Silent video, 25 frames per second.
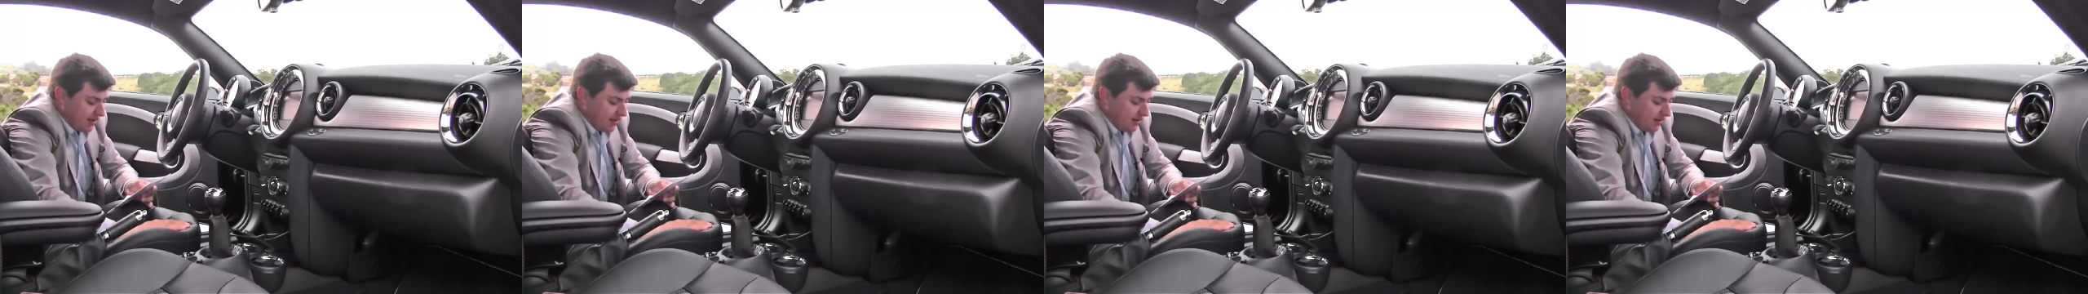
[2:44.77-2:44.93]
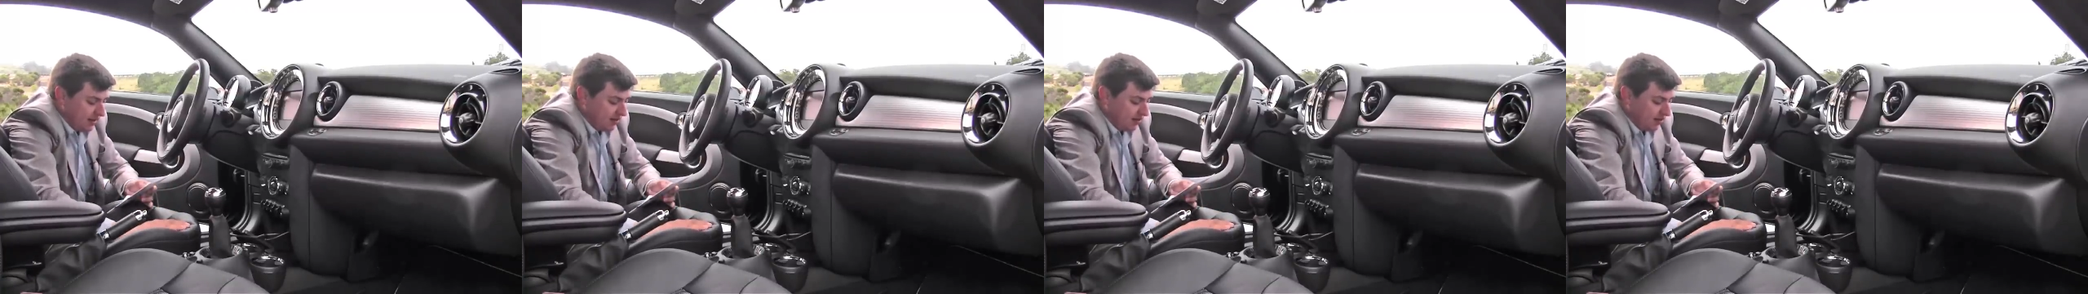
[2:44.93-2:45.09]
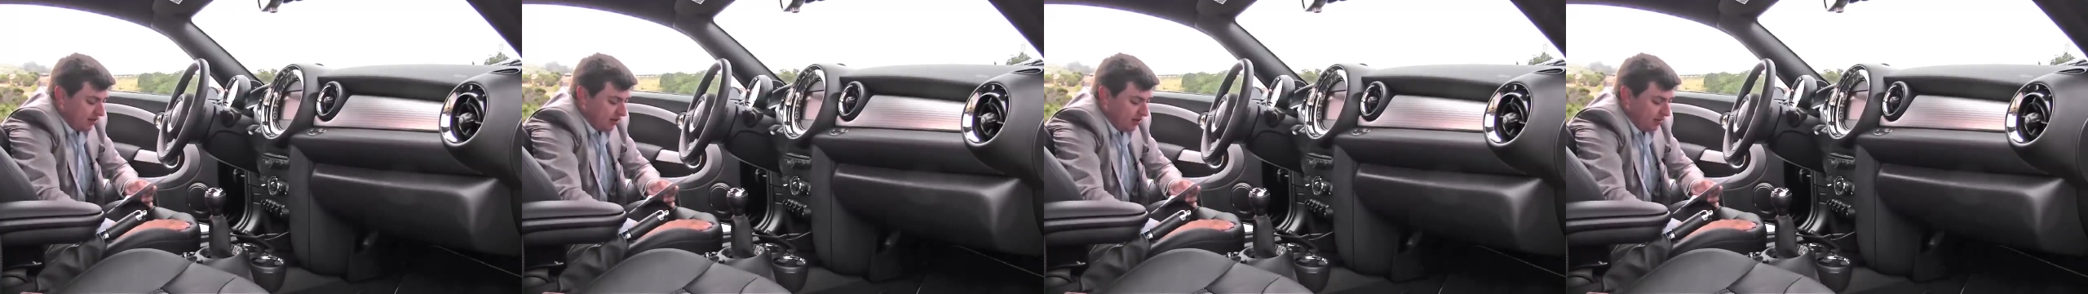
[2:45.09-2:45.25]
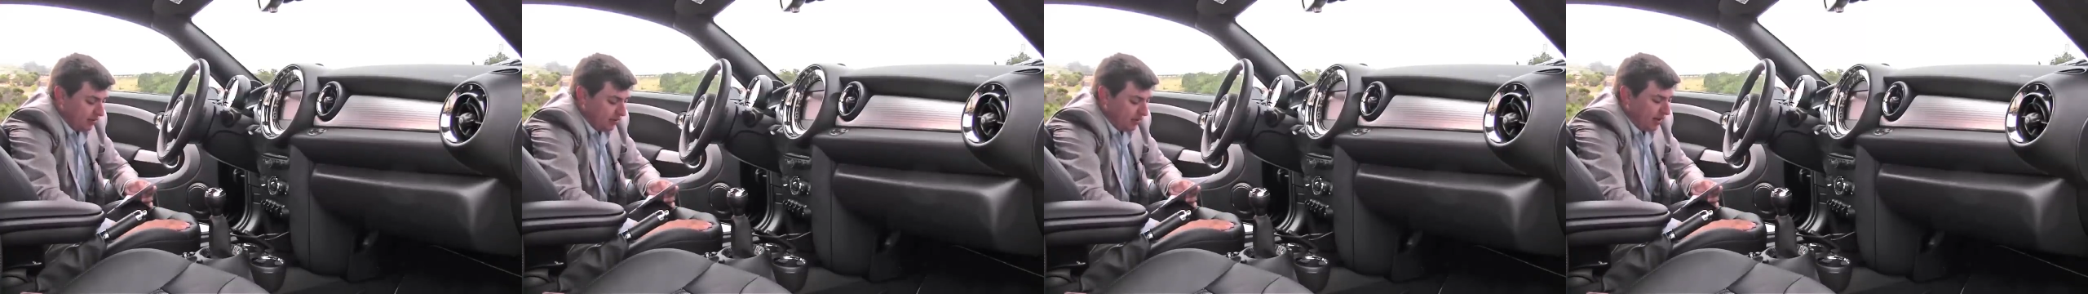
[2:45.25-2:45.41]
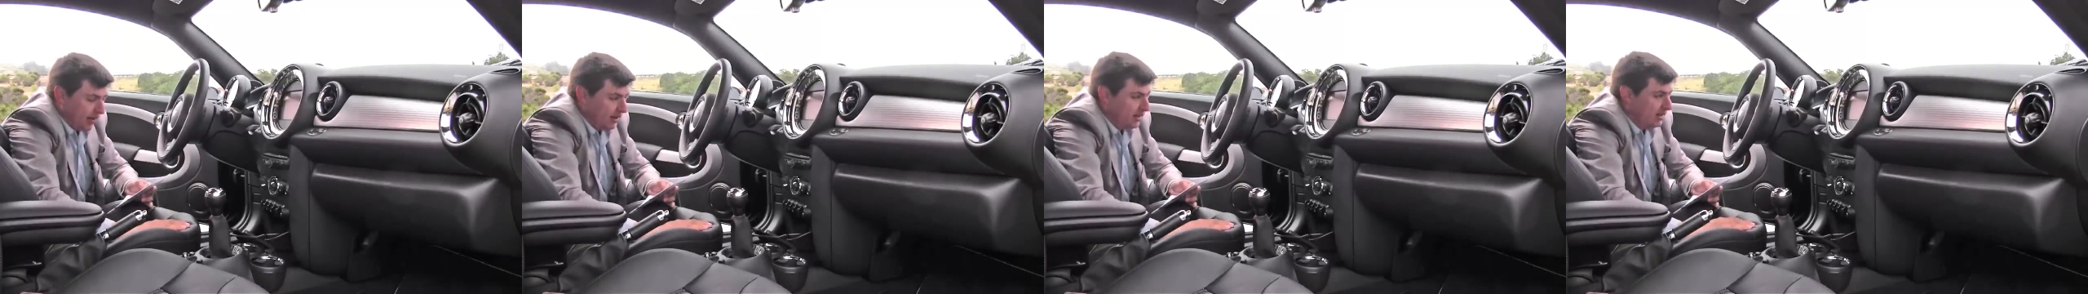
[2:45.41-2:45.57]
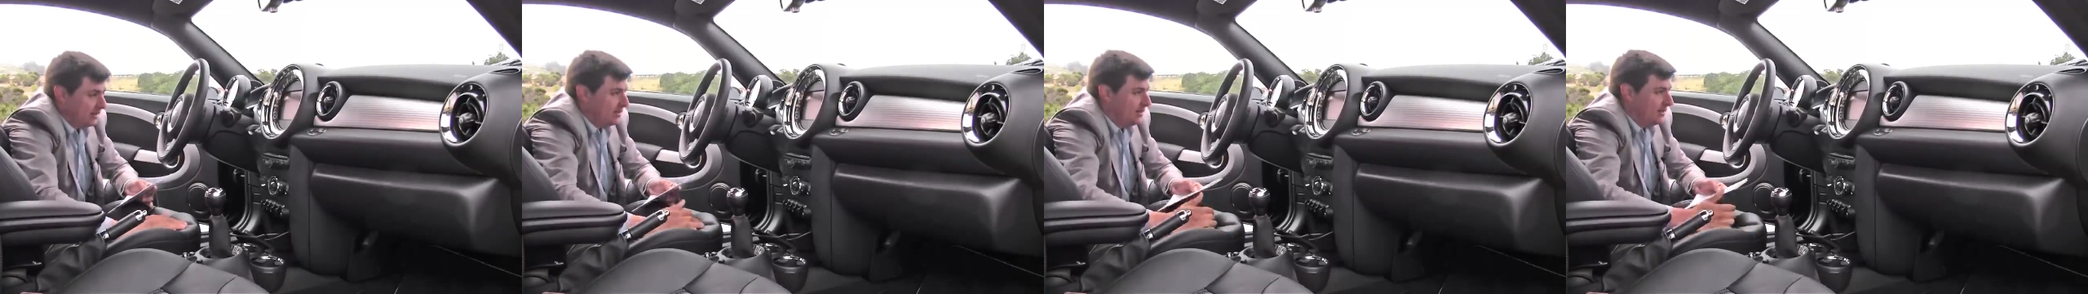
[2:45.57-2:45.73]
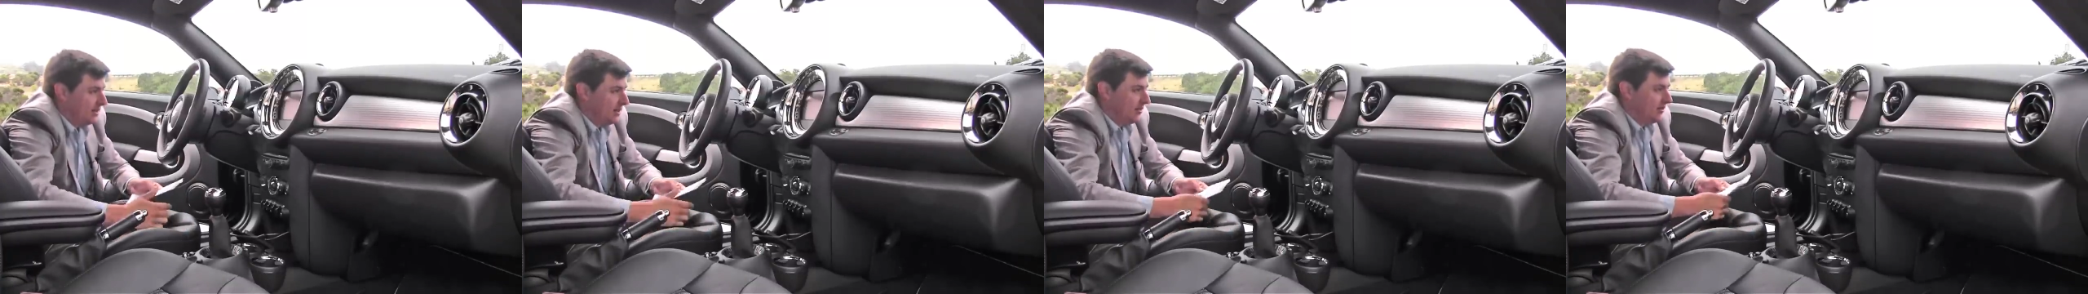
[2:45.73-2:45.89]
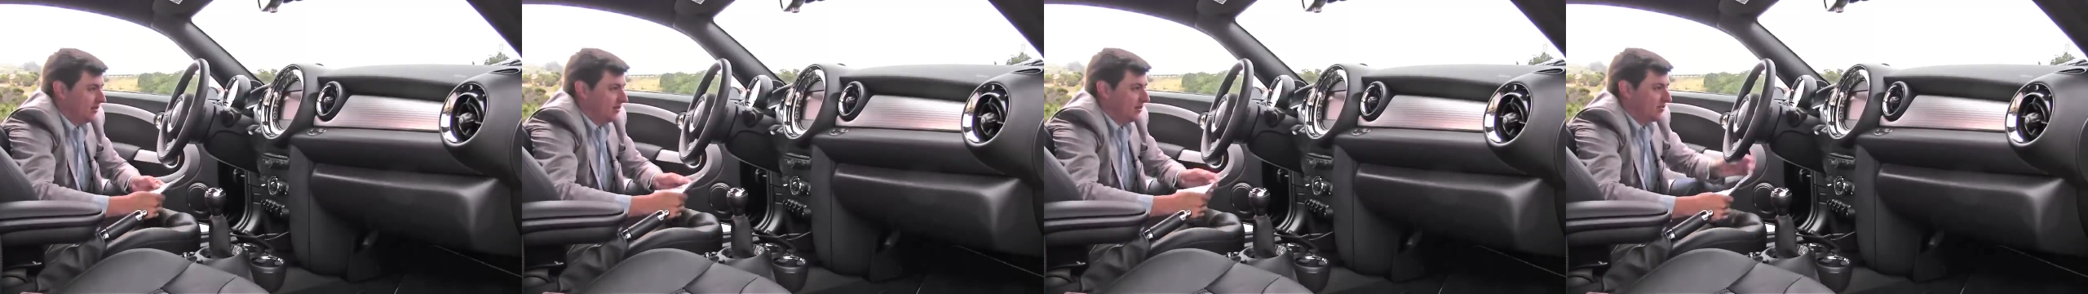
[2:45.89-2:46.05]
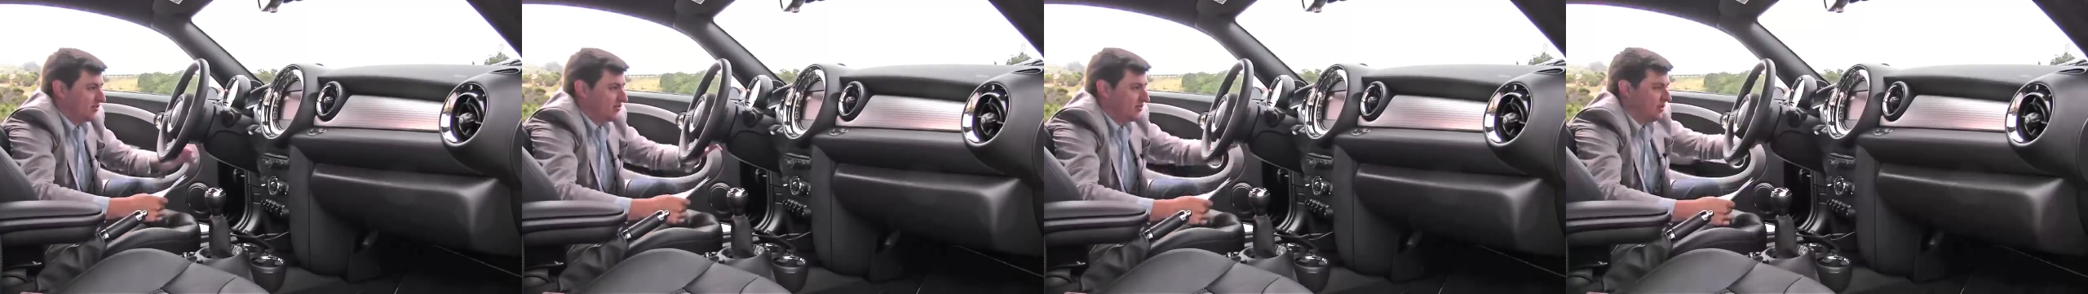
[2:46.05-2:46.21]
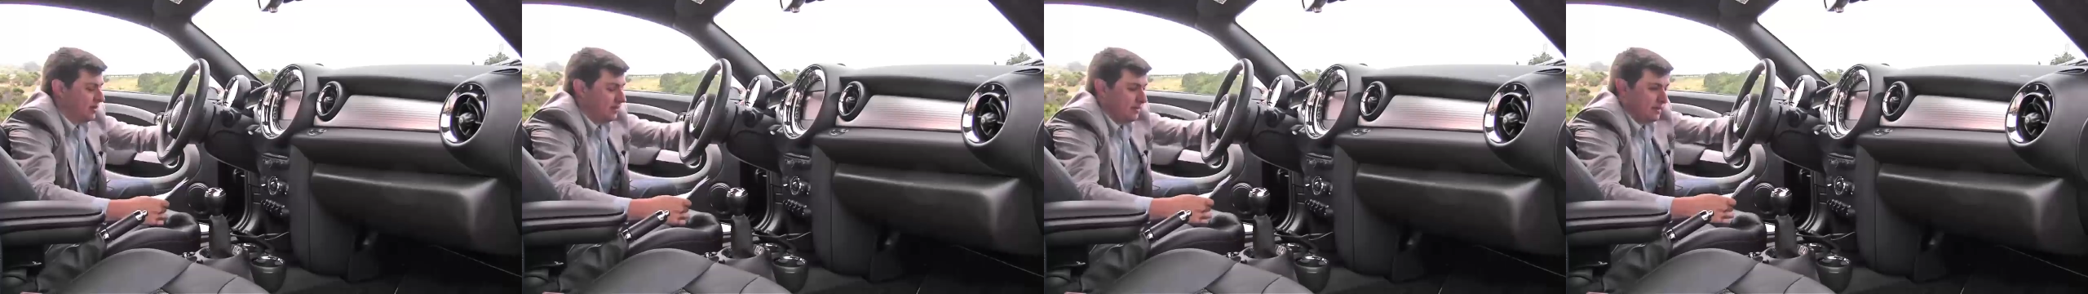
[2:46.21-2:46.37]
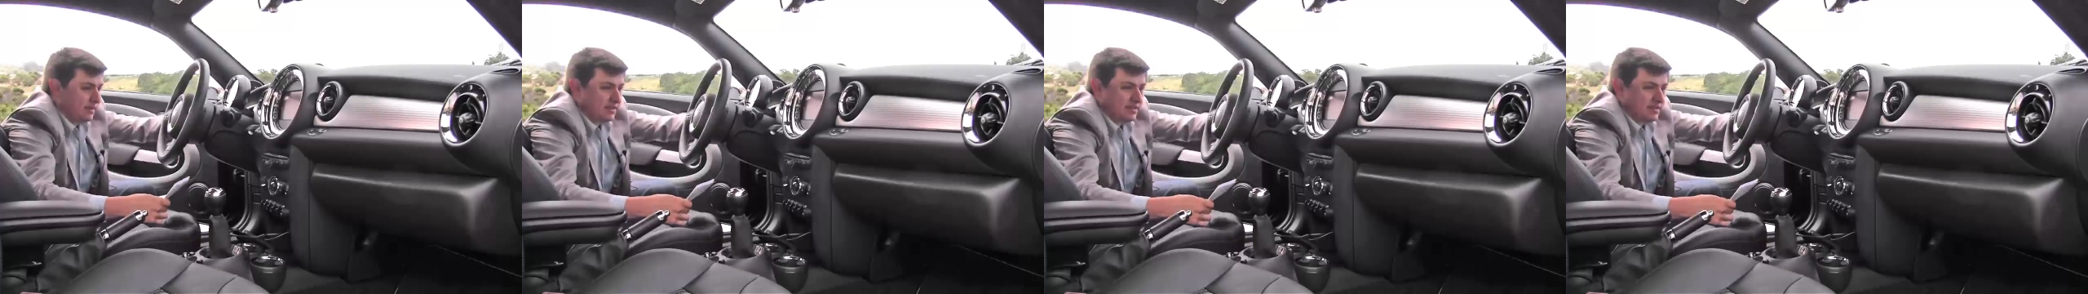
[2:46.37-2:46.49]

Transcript: The chrome line interior trim,